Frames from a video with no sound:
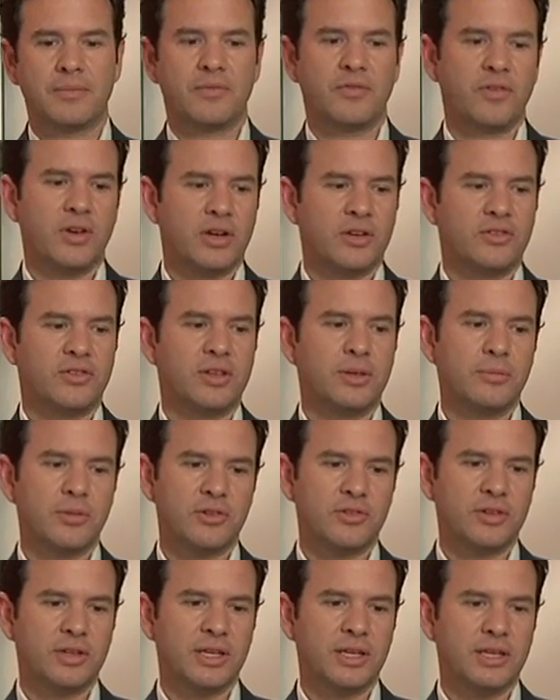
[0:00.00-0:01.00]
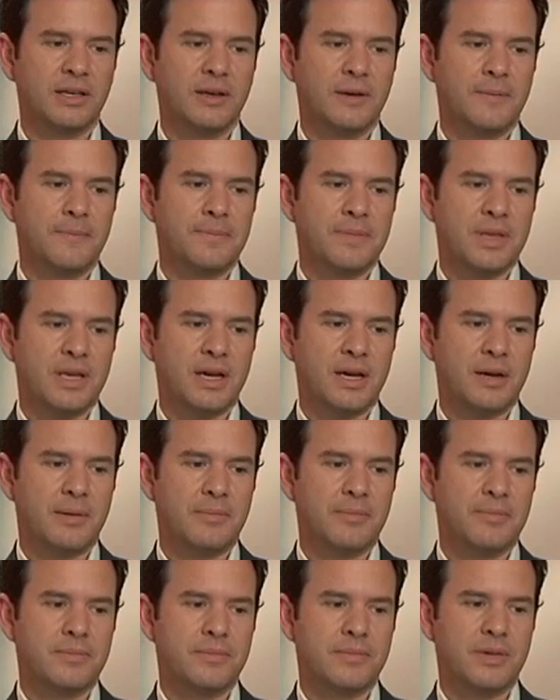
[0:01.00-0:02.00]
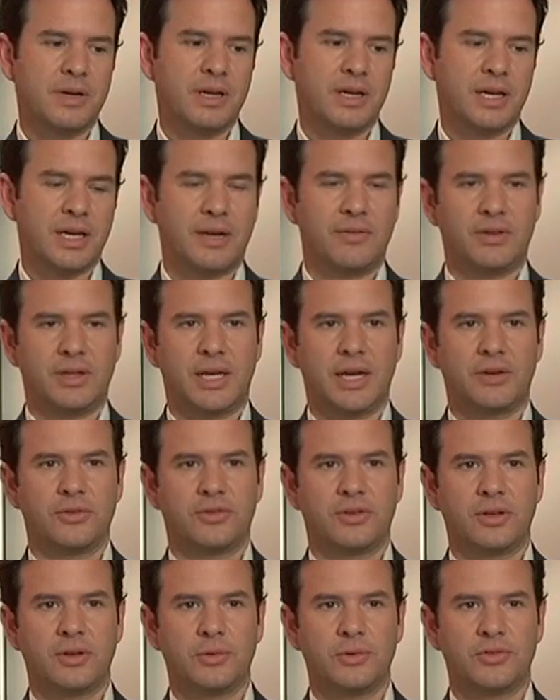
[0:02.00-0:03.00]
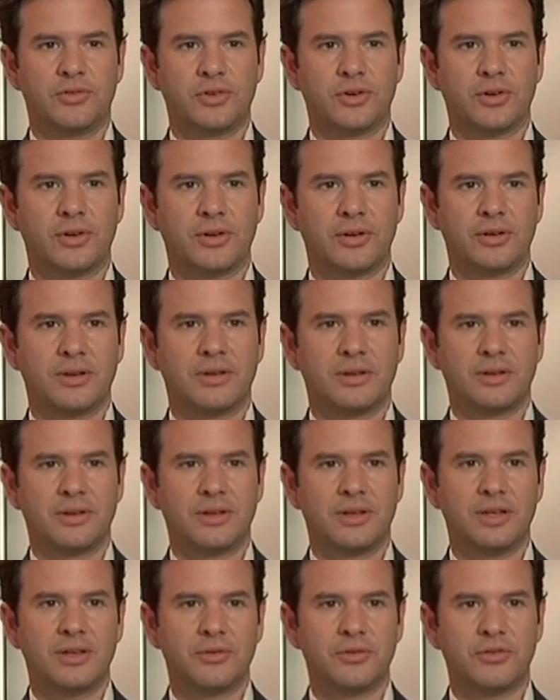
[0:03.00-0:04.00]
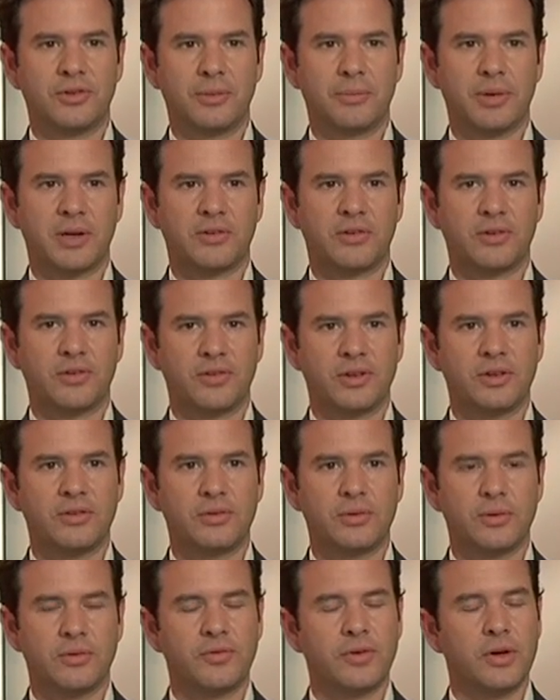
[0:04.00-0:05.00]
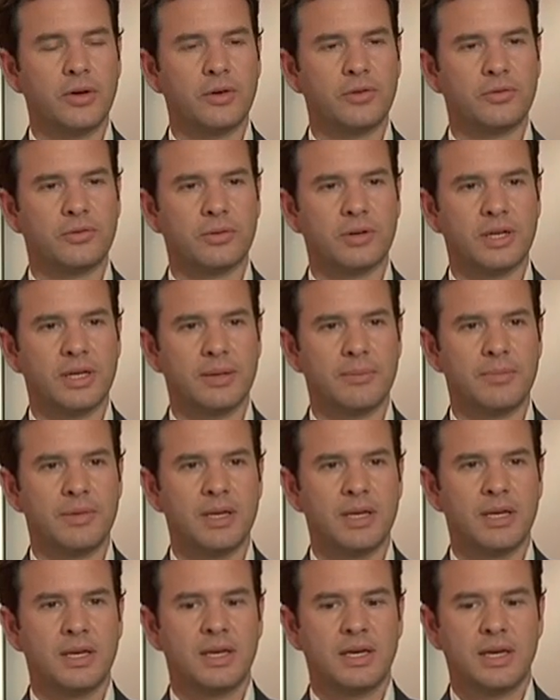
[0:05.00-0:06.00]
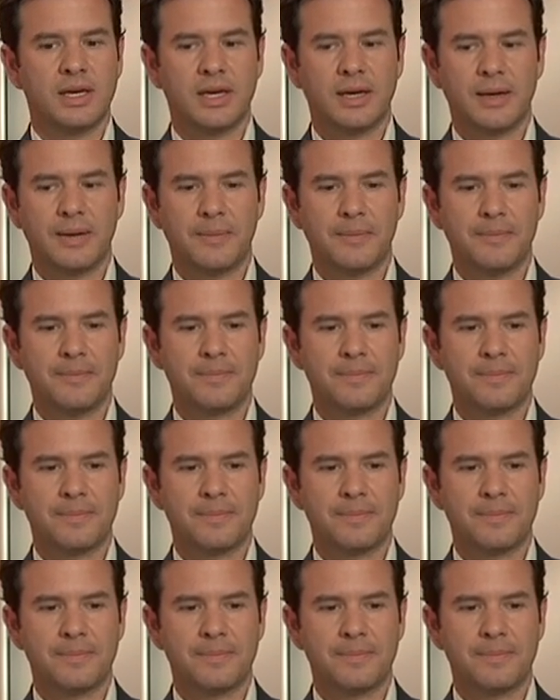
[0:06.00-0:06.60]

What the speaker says: Very seamlessly kind of allows you to insert interesting pictures into a photo stream. I'm